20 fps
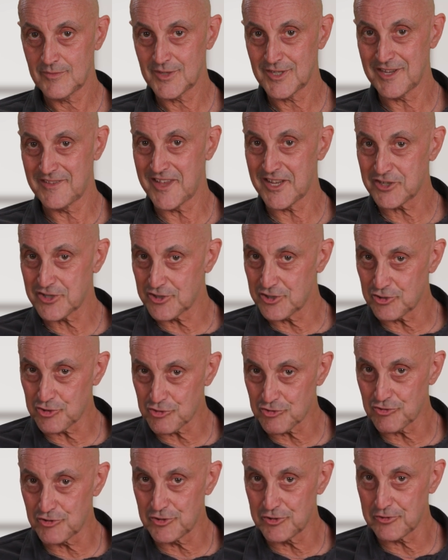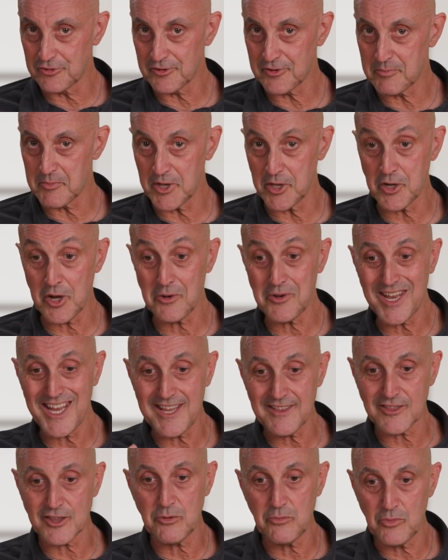So that's the truth. But you don't
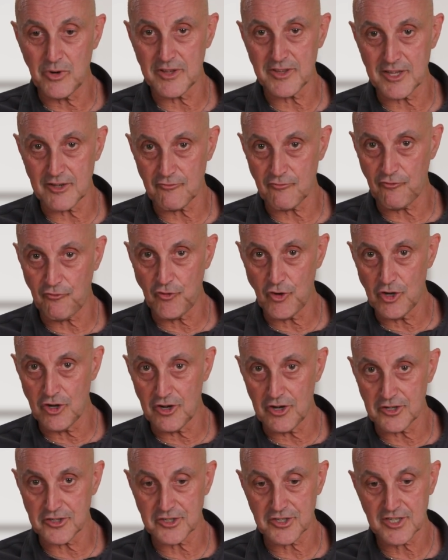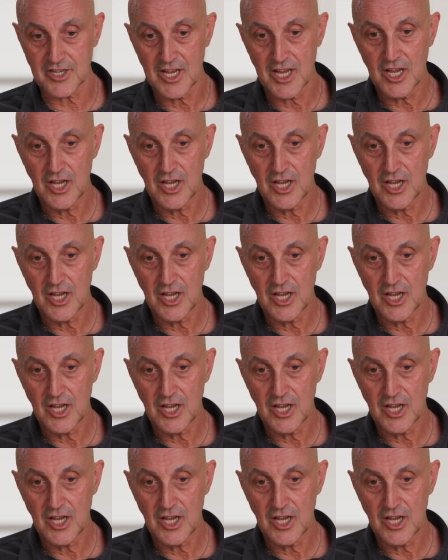hit them with it first.